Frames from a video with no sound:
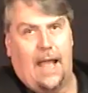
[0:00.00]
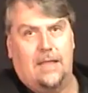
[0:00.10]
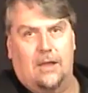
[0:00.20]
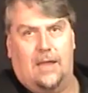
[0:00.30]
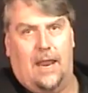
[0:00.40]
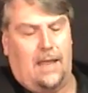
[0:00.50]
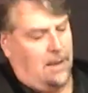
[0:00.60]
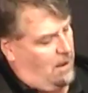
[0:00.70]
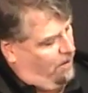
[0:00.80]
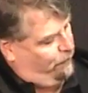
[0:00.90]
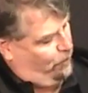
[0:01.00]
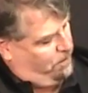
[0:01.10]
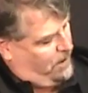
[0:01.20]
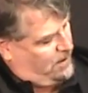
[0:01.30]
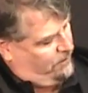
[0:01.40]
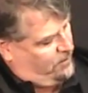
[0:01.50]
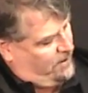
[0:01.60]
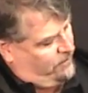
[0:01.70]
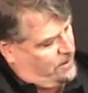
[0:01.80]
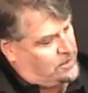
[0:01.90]
and you're getting a full peek of
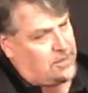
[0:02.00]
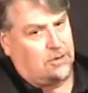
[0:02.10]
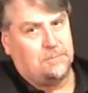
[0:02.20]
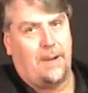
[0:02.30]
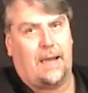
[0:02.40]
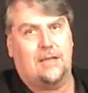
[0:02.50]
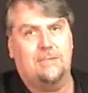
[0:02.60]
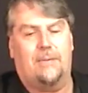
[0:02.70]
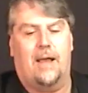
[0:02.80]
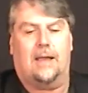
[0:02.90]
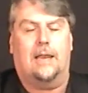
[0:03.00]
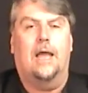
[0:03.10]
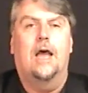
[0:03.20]
whatever it is that goes back in your pocket.